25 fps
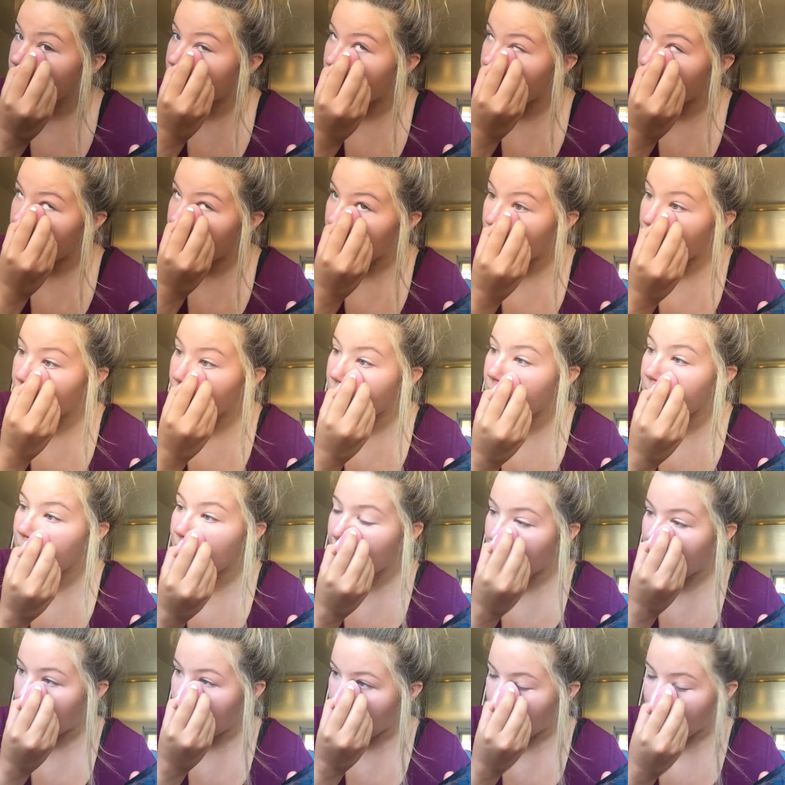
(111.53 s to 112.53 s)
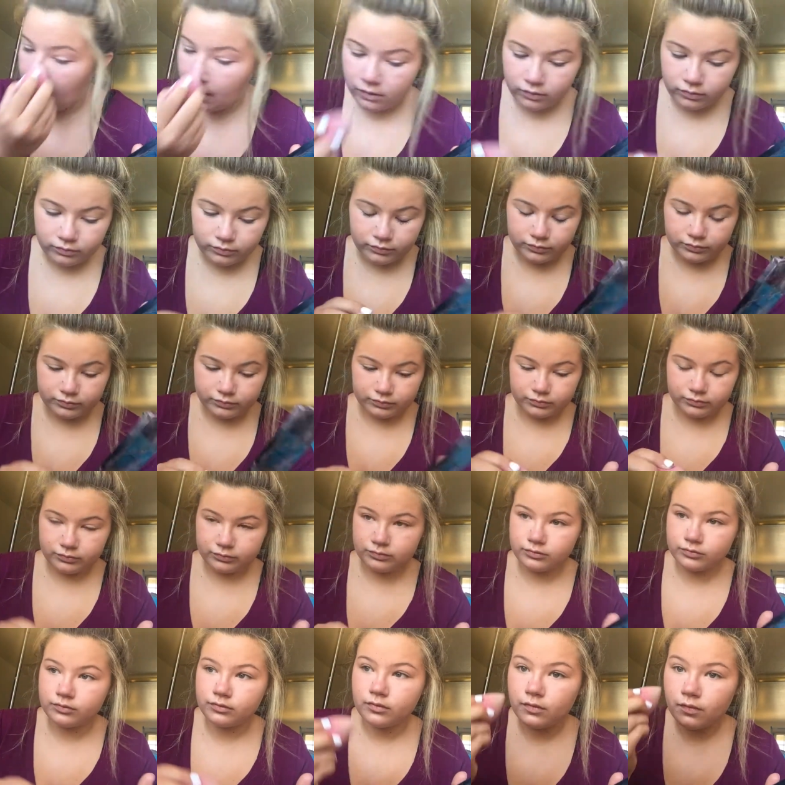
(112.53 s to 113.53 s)
And I only use this
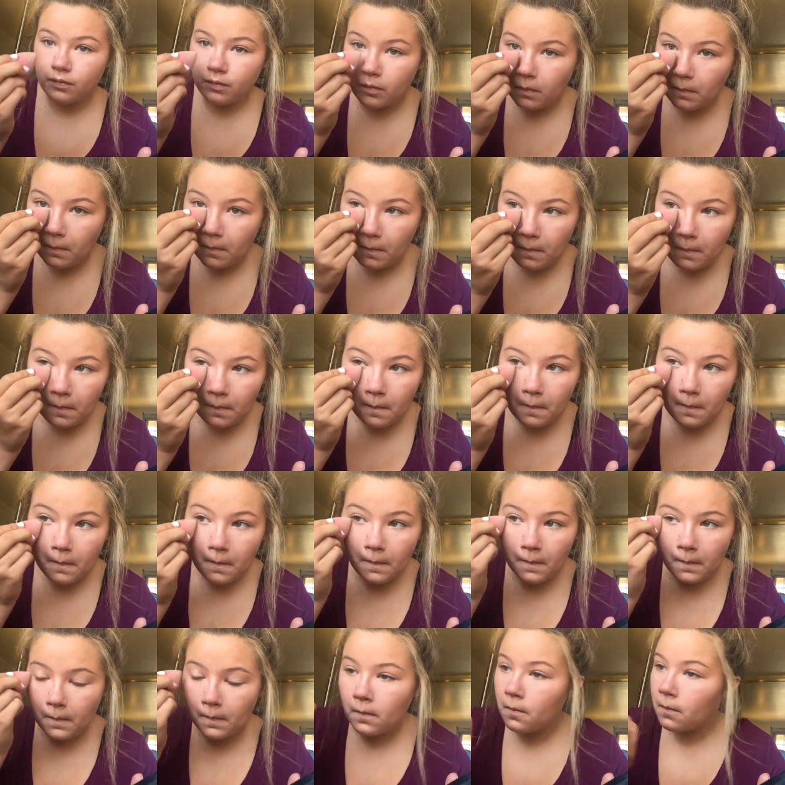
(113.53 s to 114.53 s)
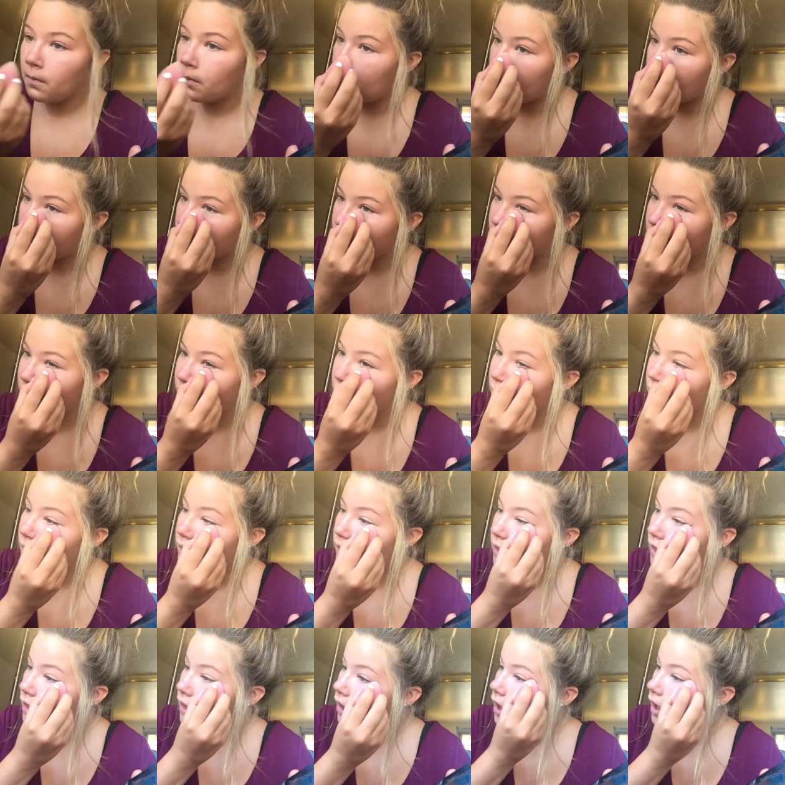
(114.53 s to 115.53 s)
on my T-zone because I like
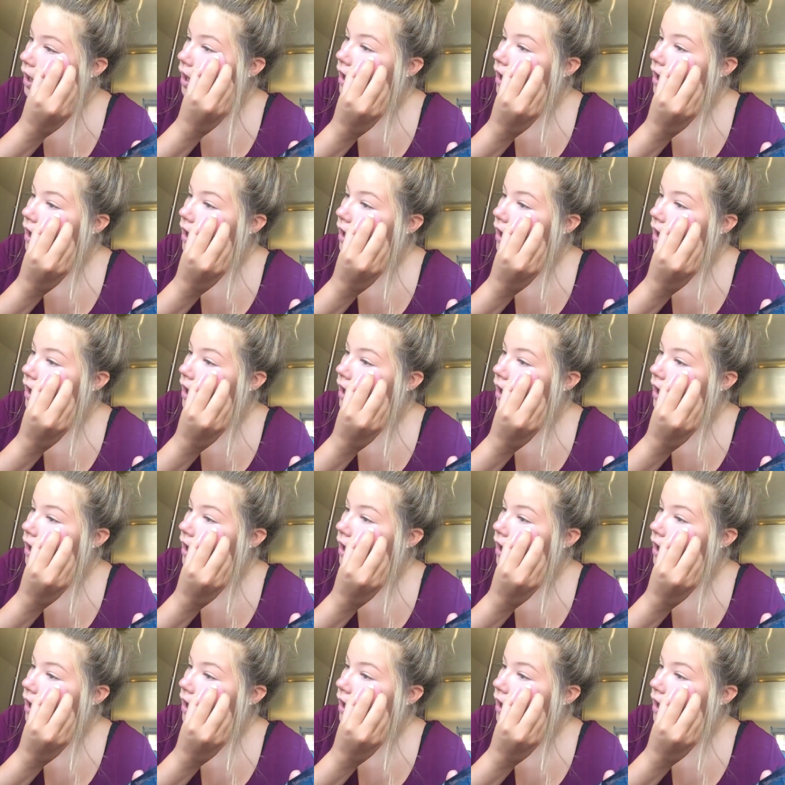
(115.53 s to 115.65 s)
more of the